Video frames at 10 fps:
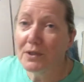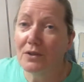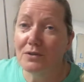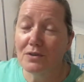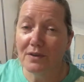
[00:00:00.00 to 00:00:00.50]

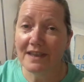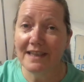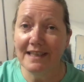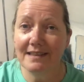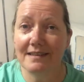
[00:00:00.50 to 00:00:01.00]
also
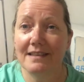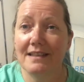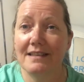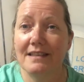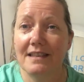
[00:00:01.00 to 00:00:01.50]
this
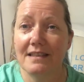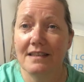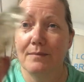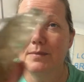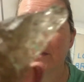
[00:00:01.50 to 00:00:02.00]
is an
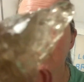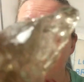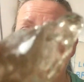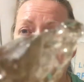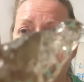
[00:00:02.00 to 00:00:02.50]
example of
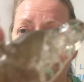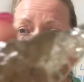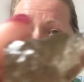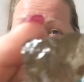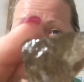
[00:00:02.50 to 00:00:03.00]
smoky
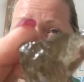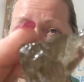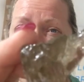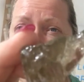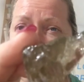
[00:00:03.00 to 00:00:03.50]
quartz. All
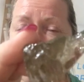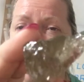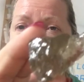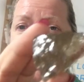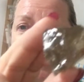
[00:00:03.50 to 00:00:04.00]
right, let's
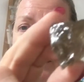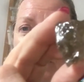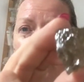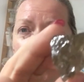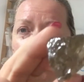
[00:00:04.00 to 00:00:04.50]
get it
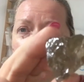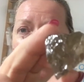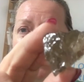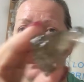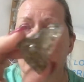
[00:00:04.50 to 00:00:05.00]
into
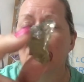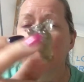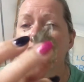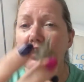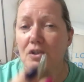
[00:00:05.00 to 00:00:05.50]
focus.
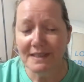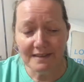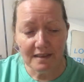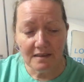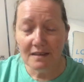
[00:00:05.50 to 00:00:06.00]
So it
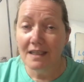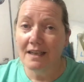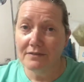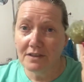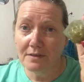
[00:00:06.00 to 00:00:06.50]
doesn't
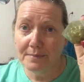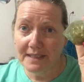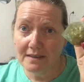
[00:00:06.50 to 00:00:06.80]
have to be